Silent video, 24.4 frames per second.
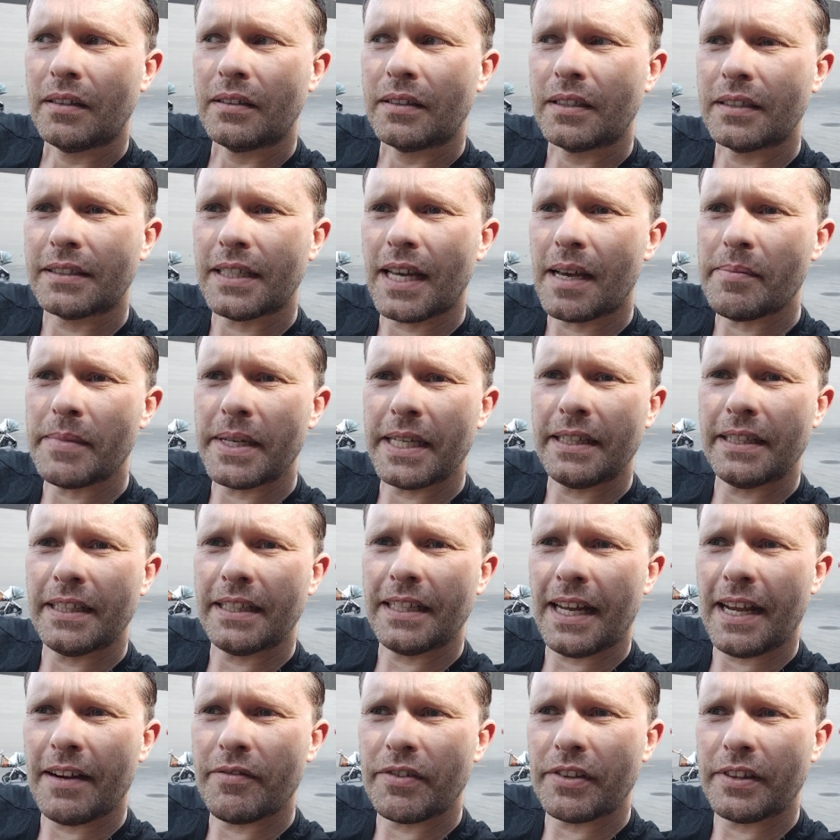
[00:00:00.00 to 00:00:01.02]
Does that mean
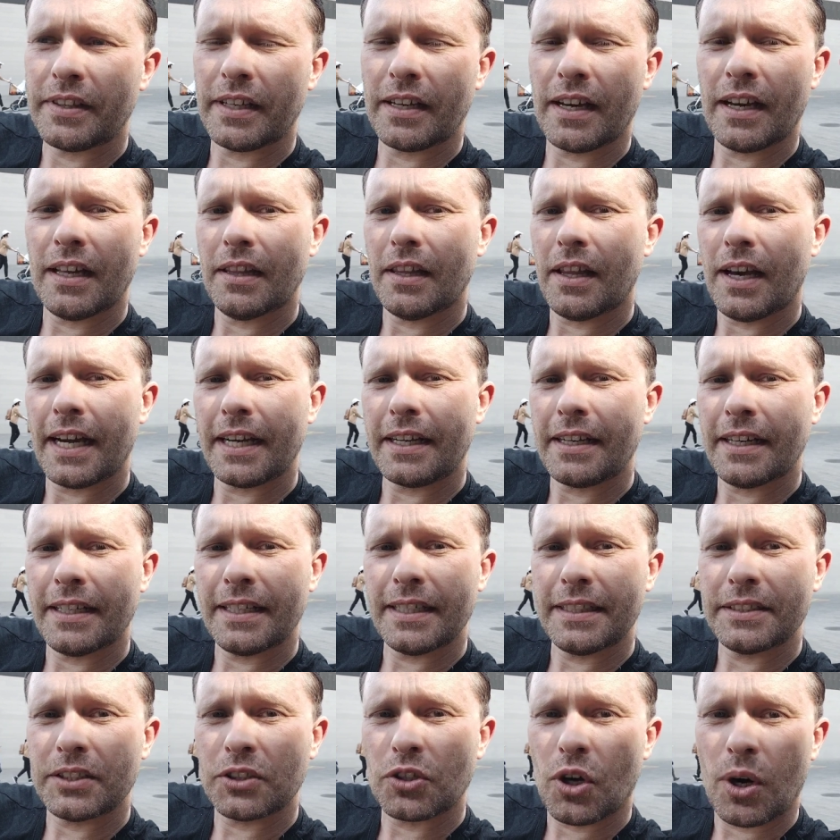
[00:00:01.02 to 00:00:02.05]
that everything I like I
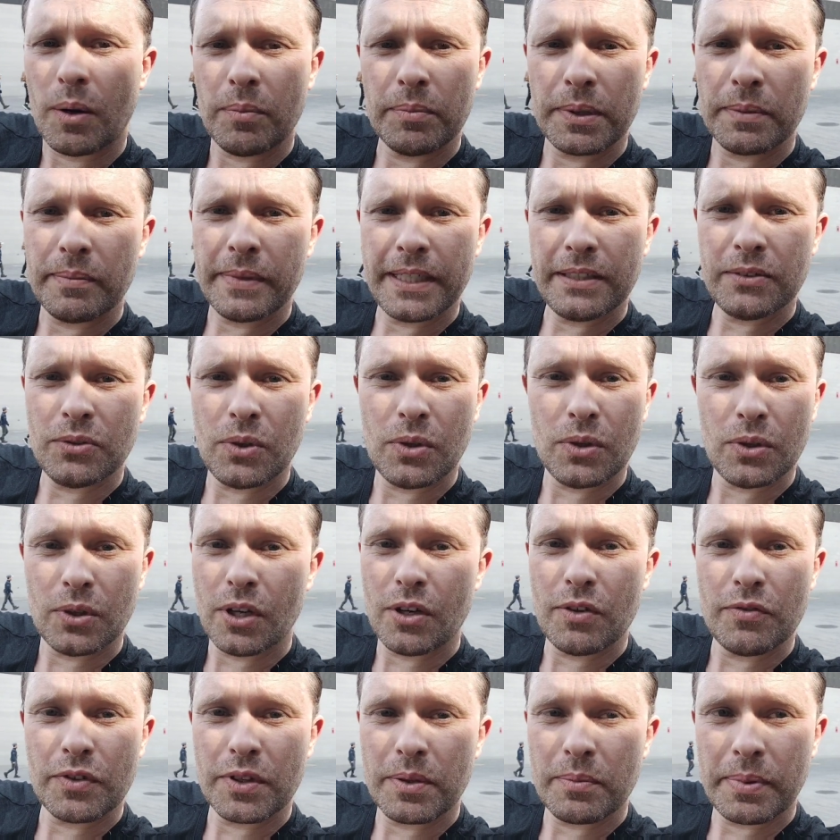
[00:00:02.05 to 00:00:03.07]
need to compliment all
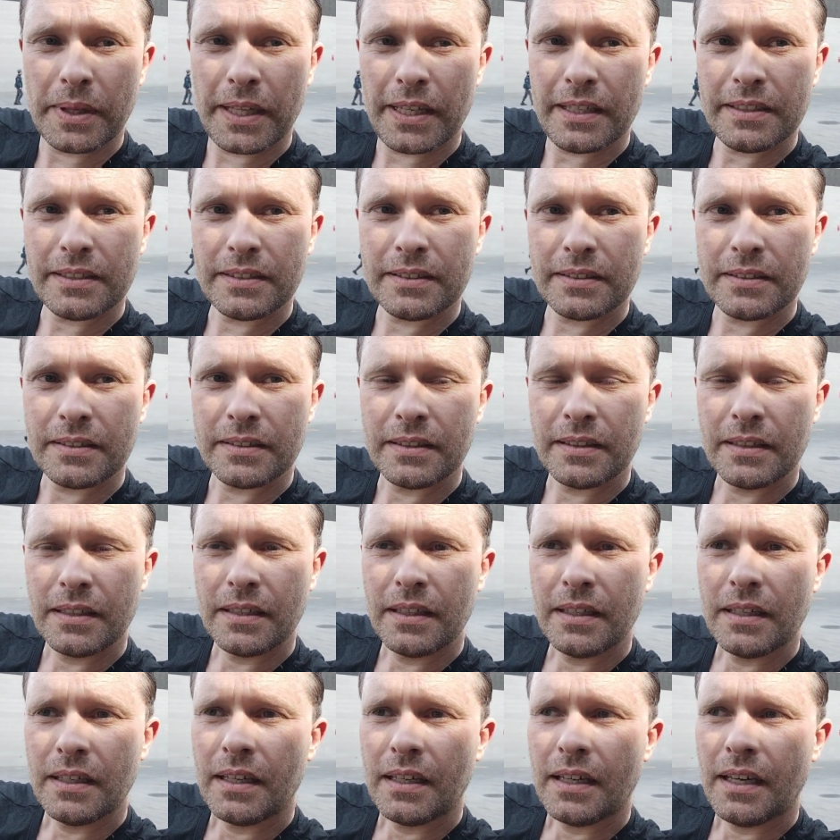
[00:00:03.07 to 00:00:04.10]
over the place?
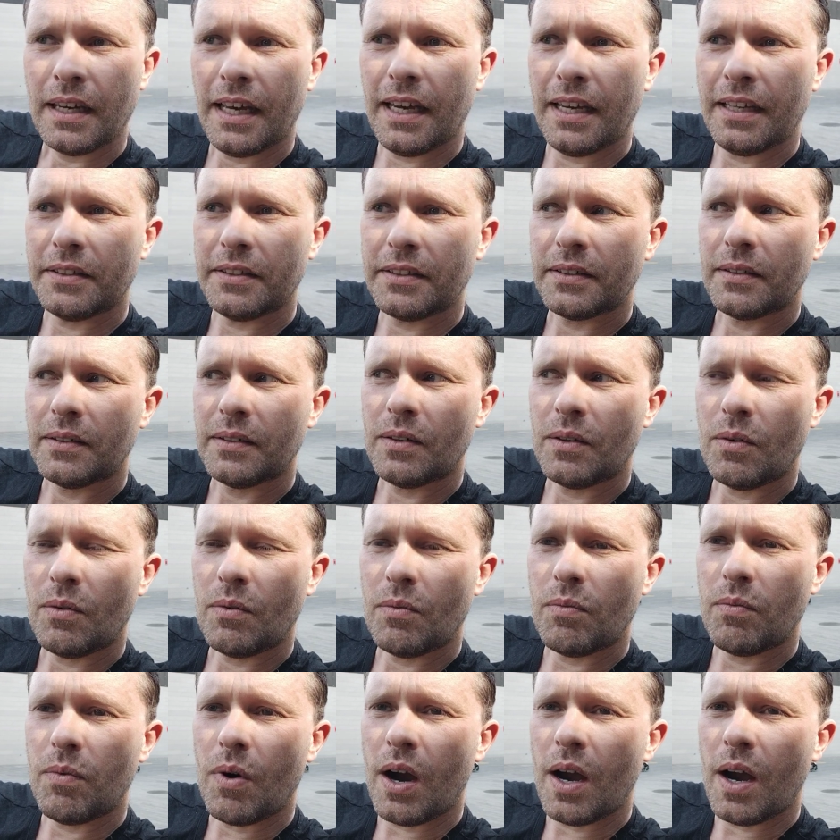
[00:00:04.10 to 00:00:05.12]
And
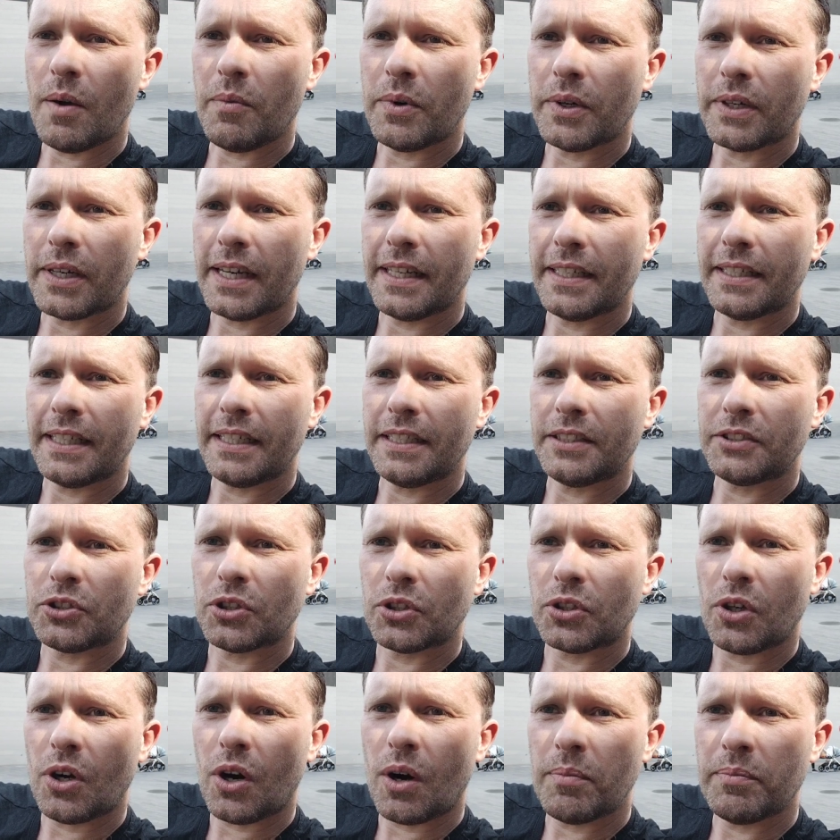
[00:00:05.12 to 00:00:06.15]
why would I need
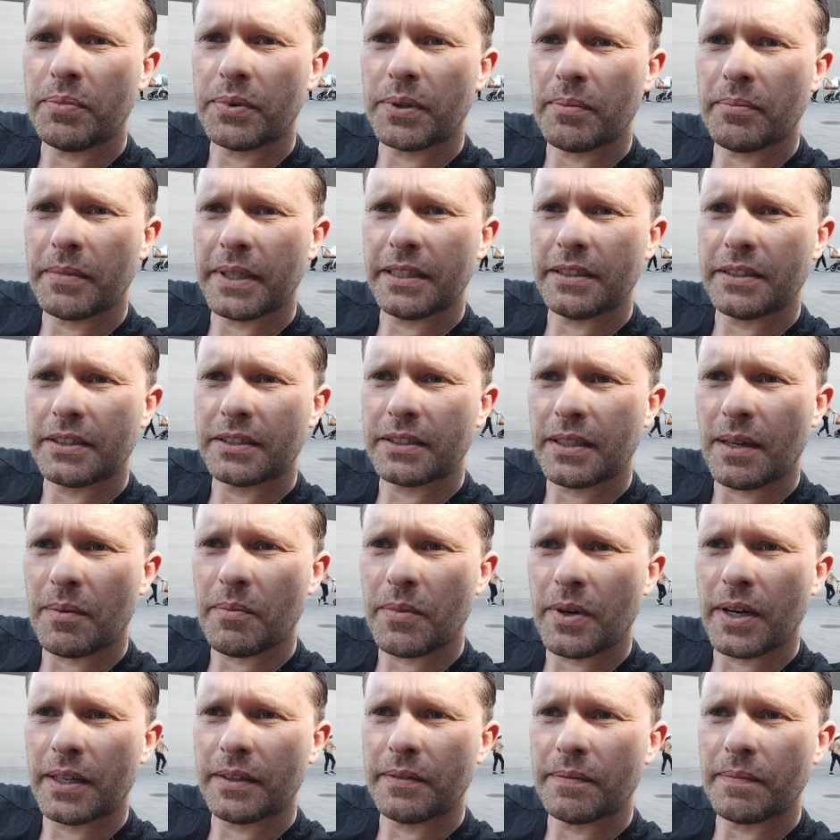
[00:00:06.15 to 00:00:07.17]
to compliment
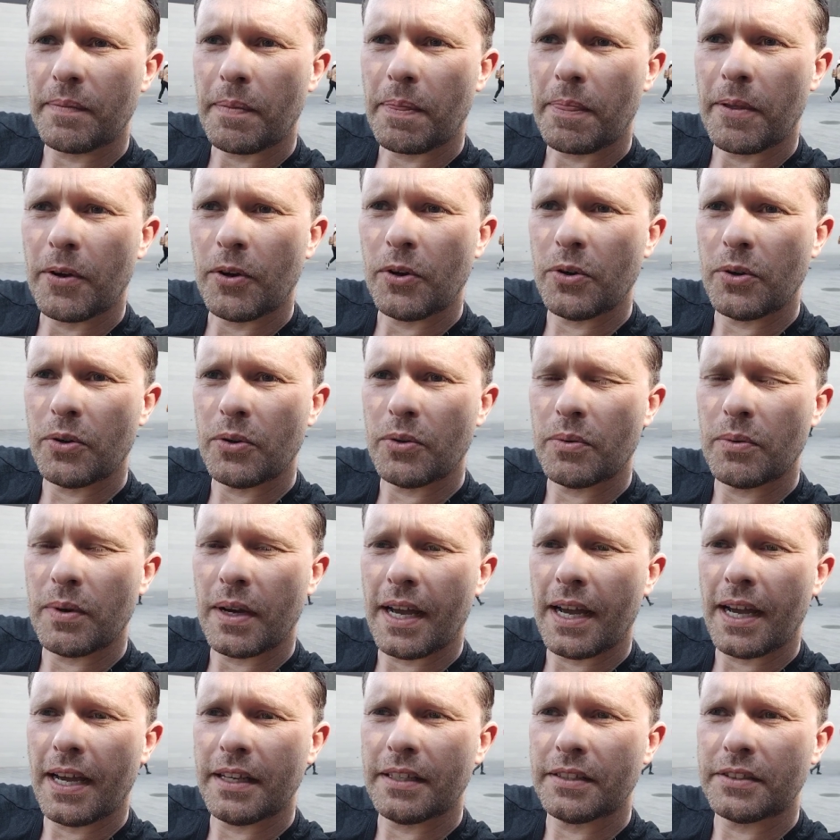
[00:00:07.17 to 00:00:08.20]
someone who
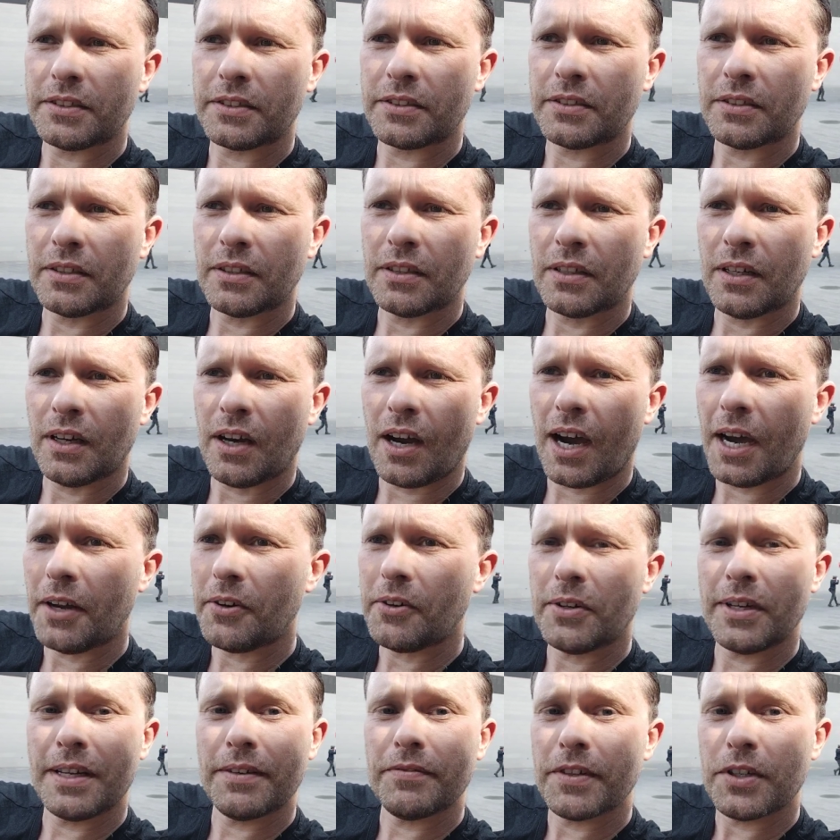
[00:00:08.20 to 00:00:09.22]
has, I
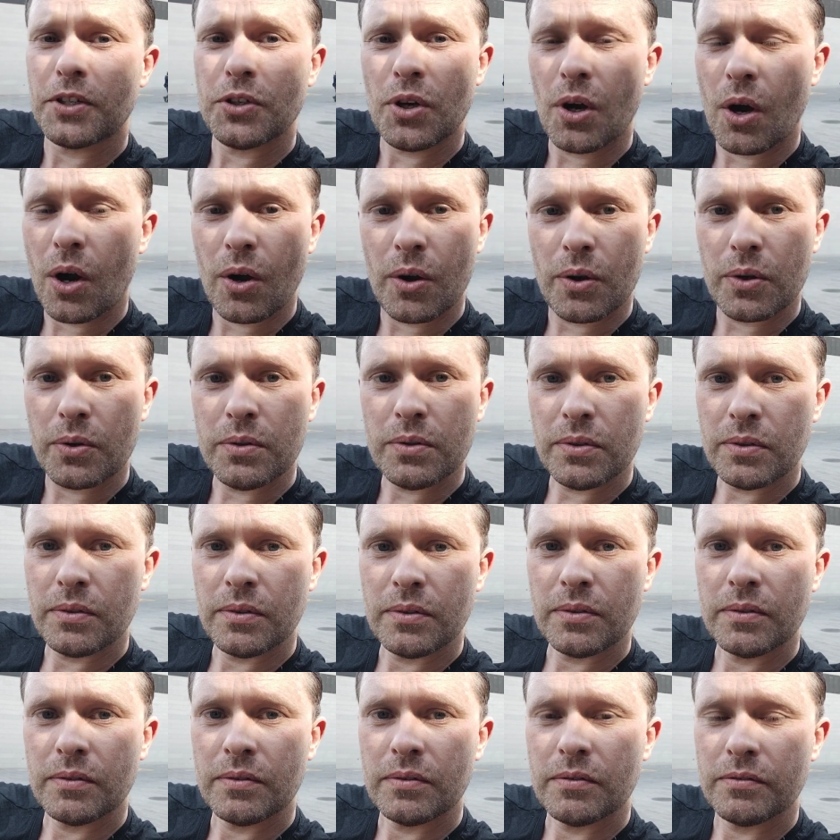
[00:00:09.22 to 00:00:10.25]
don't even know,
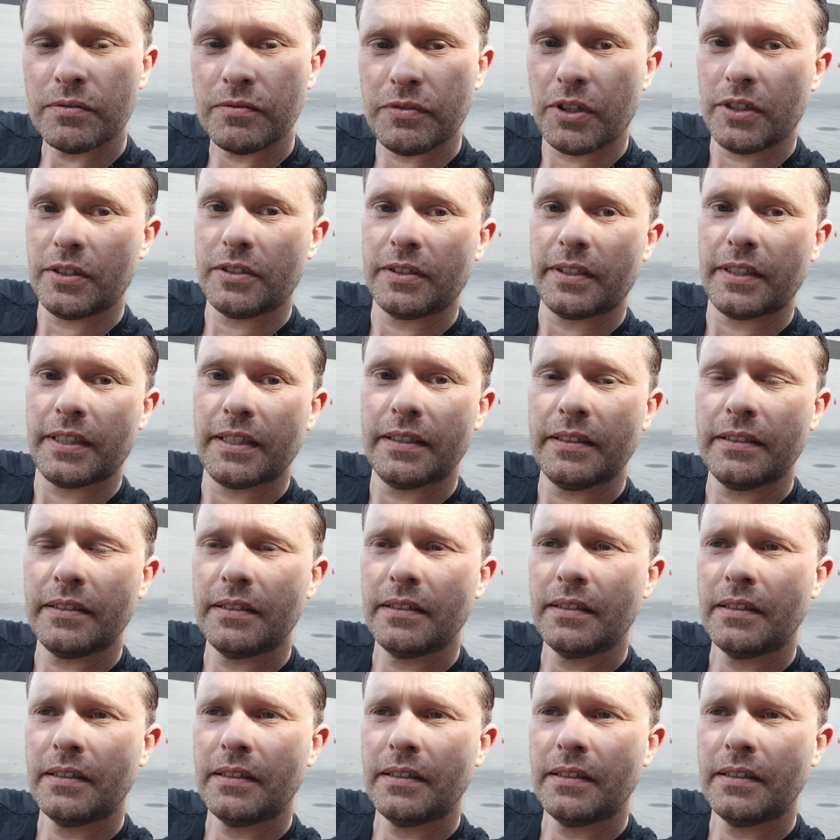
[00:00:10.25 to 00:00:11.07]
firstly,